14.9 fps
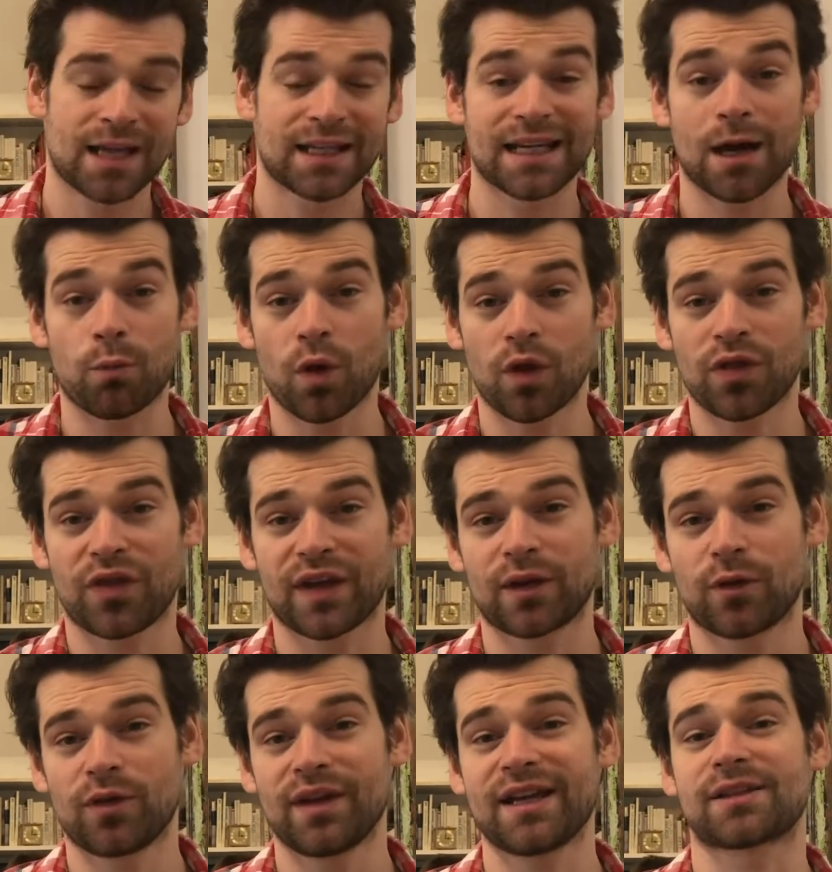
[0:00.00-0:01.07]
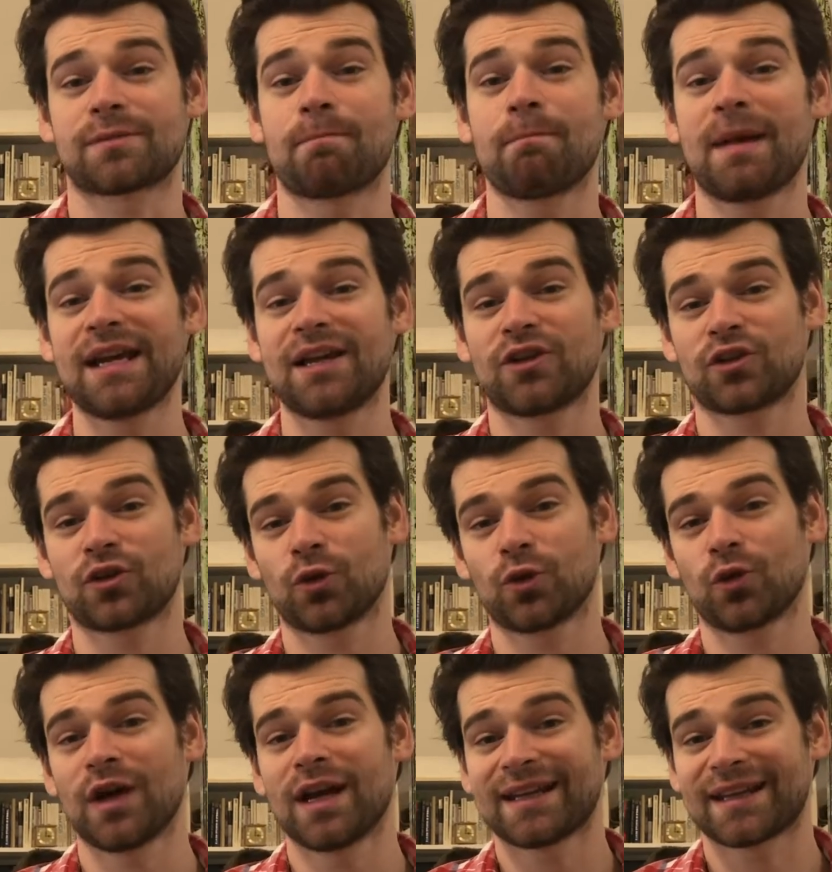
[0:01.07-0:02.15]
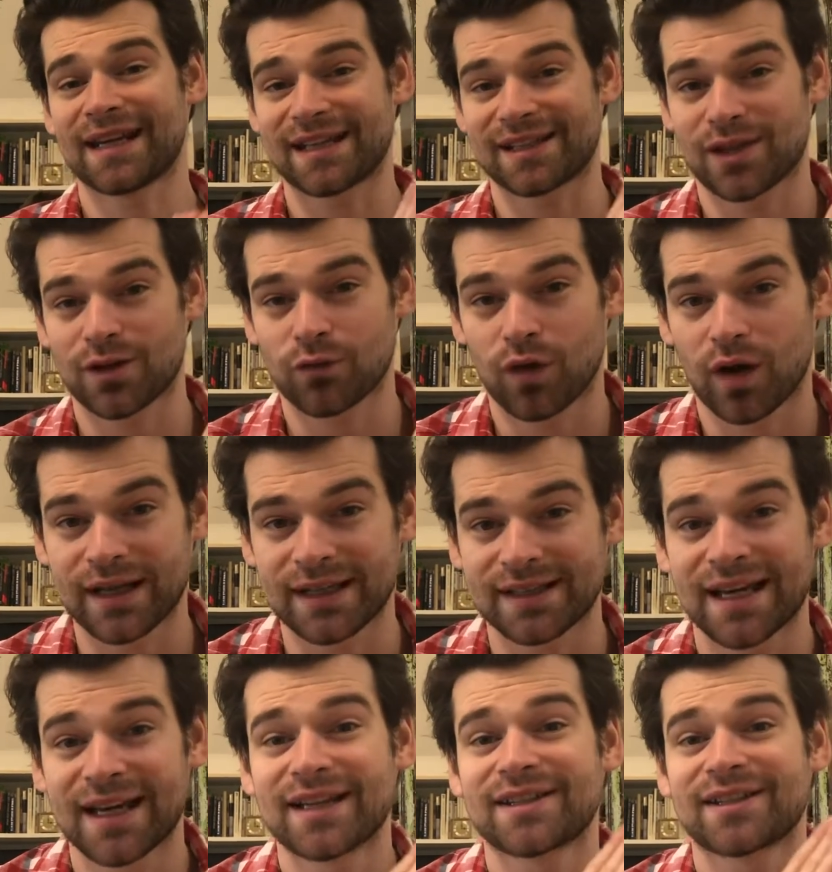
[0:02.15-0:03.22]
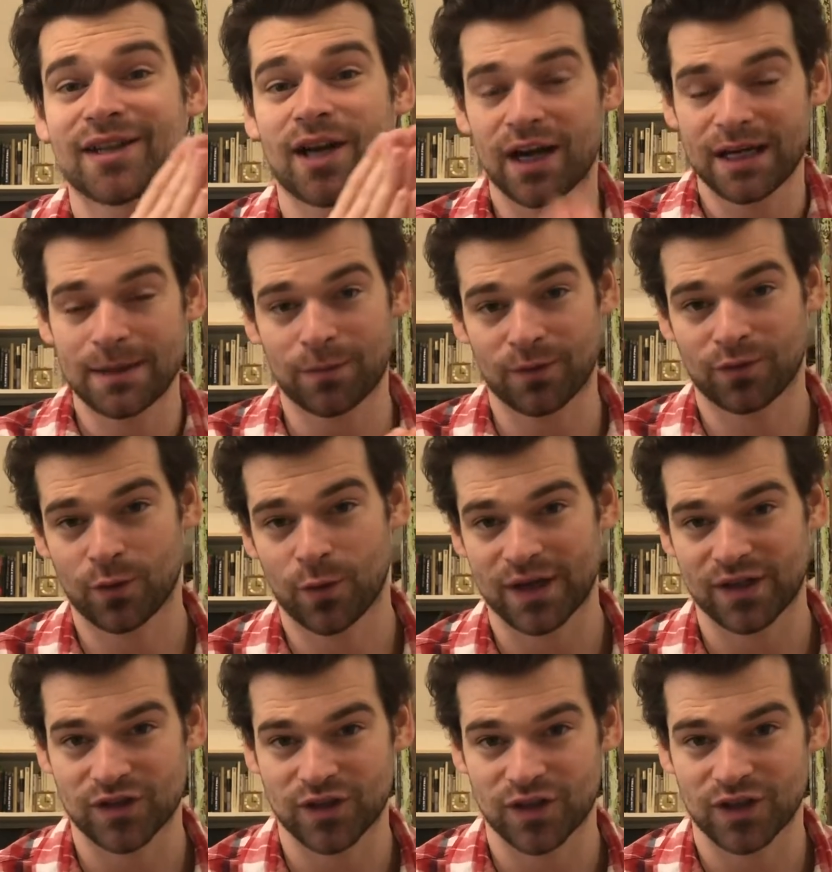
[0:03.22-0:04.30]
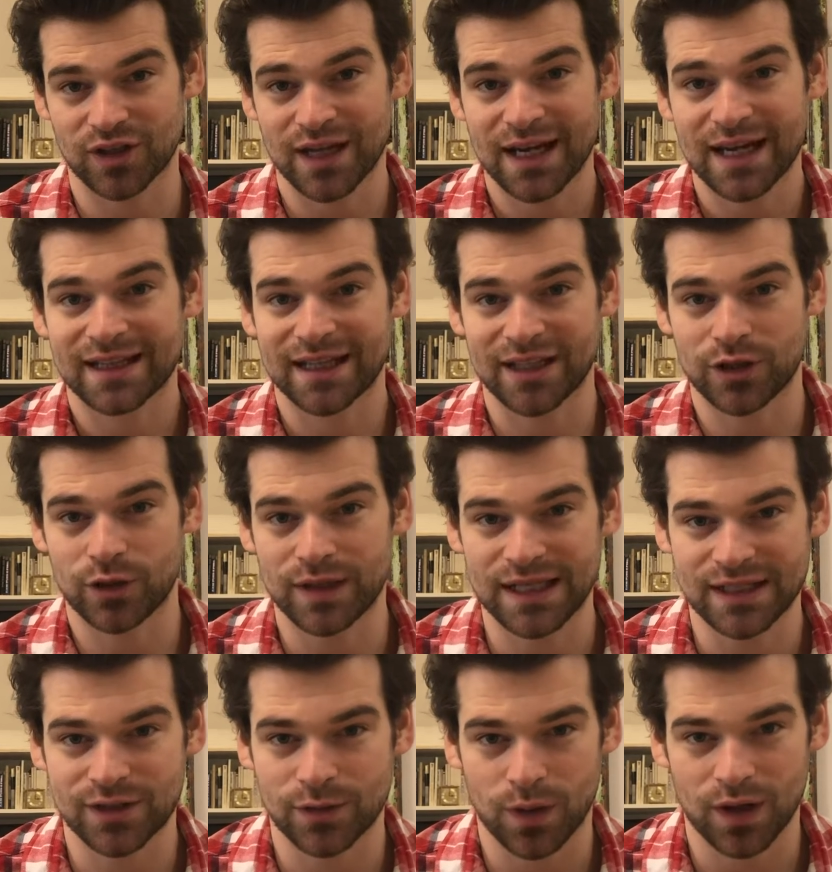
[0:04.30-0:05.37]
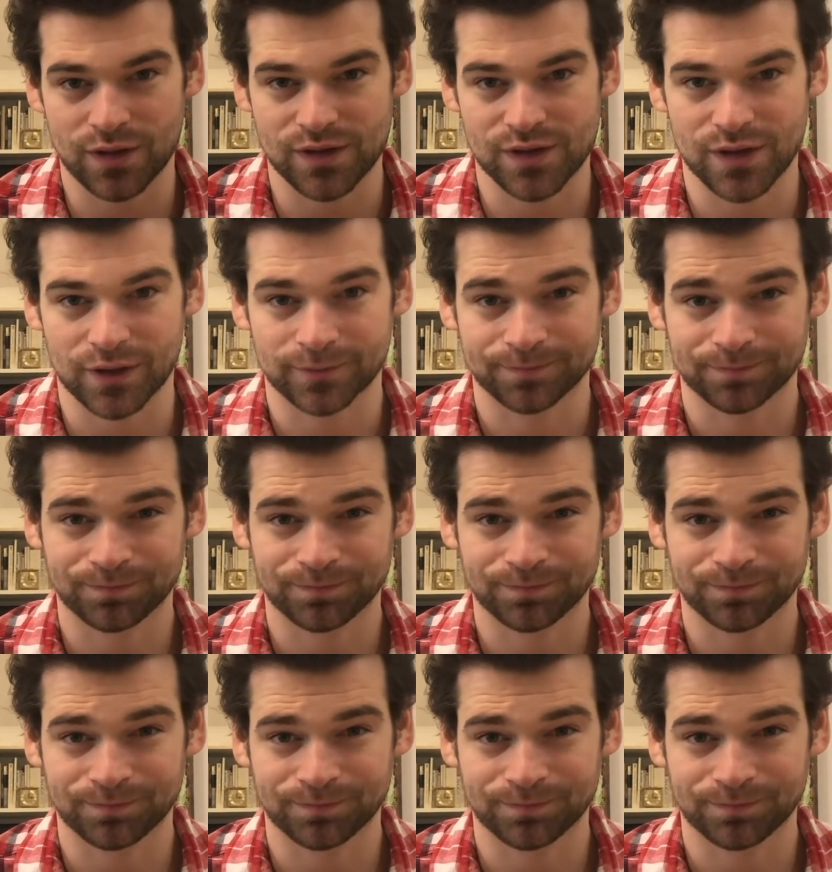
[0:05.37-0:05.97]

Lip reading: Now one thing on this, make sure that it's the right type of question that you need to answer.